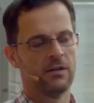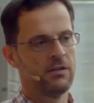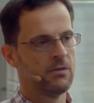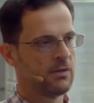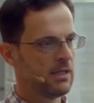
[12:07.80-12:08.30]

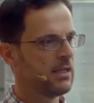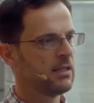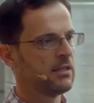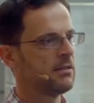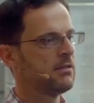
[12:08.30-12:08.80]
you will
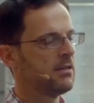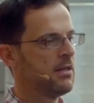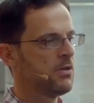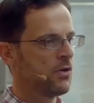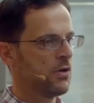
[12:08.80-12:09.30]
need
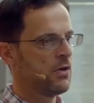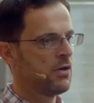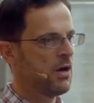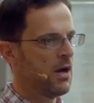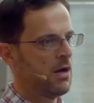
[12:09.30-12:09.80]
in your
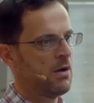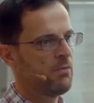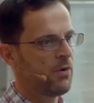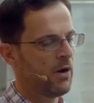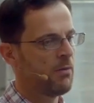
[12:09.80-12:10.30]

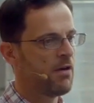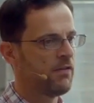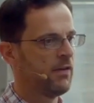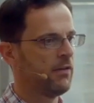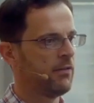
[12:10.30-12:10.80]
program
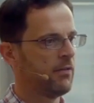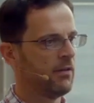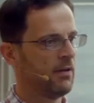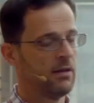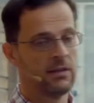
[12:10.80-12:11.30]
office,
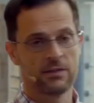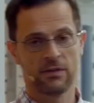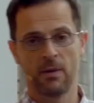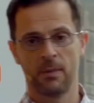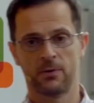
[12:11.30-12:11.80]
at least
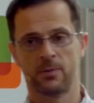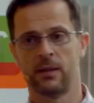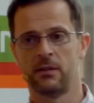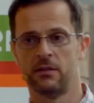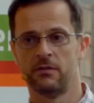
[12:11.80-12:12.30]
from my
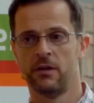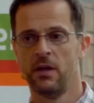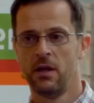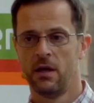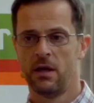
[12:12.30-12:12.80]
perspective,
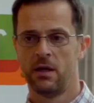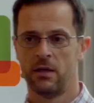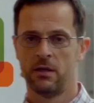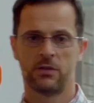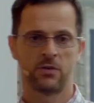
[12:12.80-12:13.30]

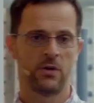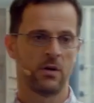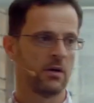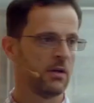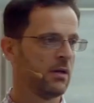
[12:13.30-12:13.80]
a
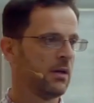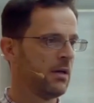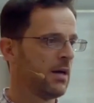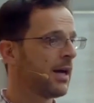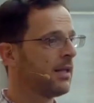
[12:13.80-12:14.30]
strong
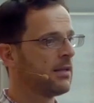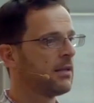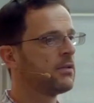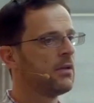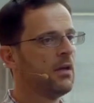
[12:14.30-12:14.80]

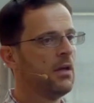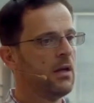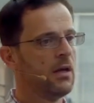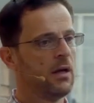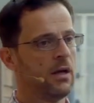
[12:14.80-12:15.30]
architect
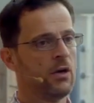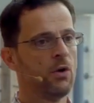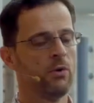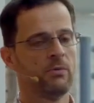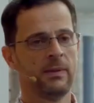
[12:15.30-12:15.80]

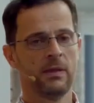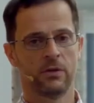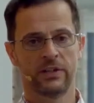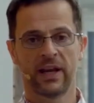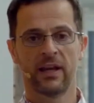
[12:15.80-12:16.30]
who would be
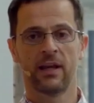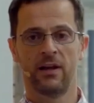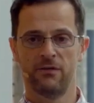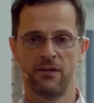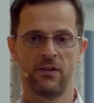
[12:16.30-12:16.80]
your
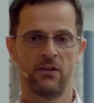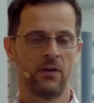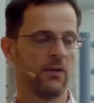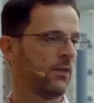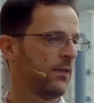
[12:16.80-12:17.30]
technical
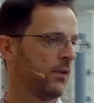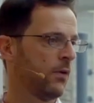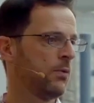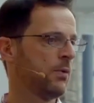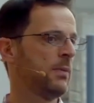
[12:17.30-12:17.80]
evangelist,
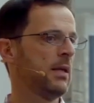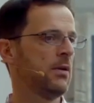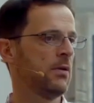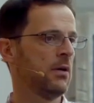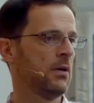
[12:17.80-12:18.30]
who would be
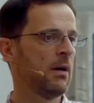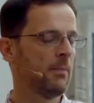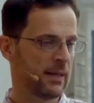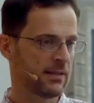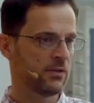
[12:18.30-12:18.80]
your
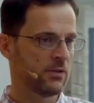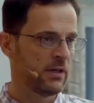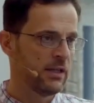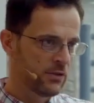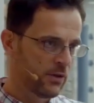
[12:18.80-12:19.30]

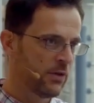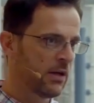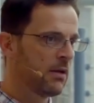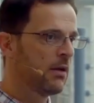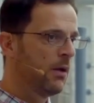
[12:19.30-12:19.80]
ambassador
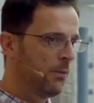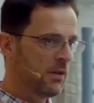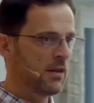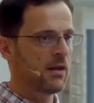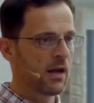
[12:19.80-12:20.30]
internally
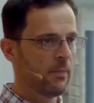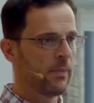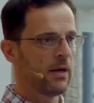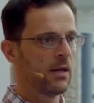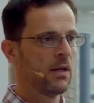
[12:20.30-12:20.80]
within the
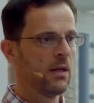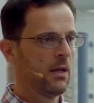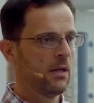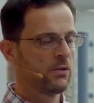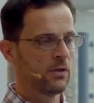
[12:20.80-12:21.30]
company
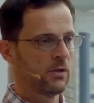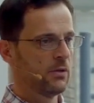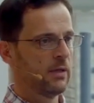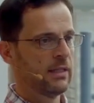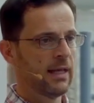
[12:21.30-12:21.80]
to
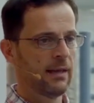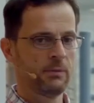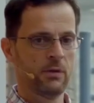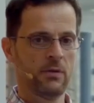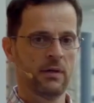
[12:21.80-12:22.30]
go and
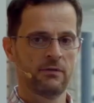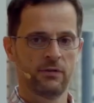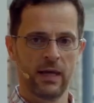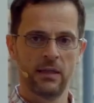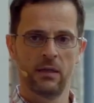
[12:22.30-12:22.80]
help you
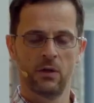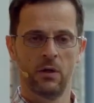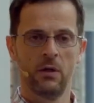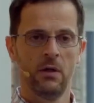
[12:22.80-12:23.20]
advocating